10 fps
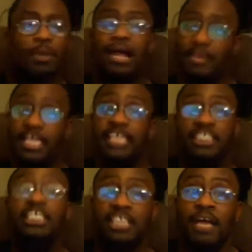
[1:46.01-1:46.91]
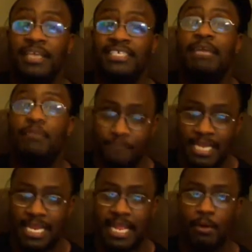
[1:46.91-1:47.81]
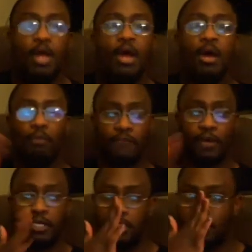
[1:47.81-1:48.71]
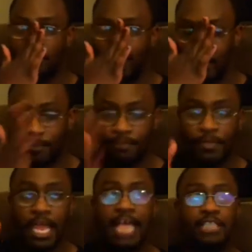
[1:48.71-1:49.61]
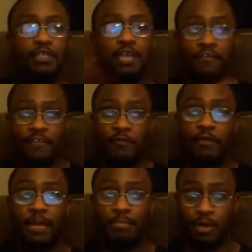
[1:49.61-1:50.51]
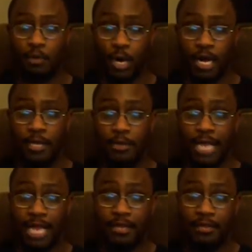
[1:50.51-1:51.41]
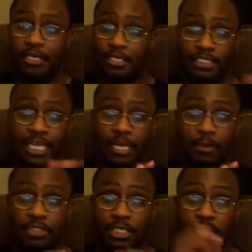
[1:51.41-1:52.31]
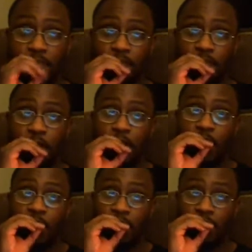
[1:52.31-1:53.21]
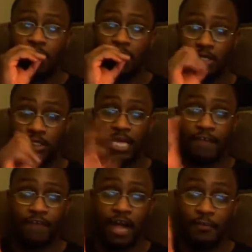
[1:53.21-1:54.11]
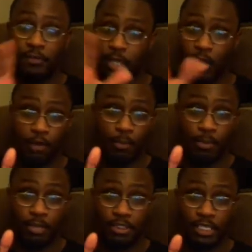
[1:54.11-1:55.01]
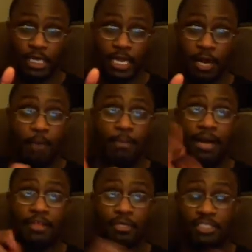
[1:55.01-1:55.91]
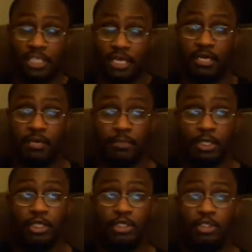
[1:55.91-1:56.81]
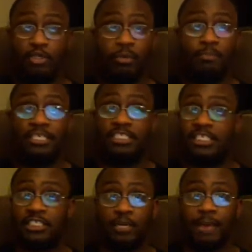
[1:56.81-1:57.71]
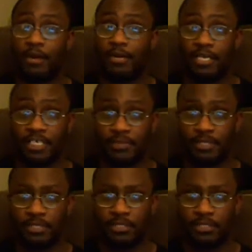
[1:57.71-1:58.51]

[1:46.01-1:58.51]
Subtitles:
she's coming to stay with me now. Referring to Jamila. If you read book one, you got to understand it was her stepfather was a horrible person and her mother was a stupid bitch that stood by her husband.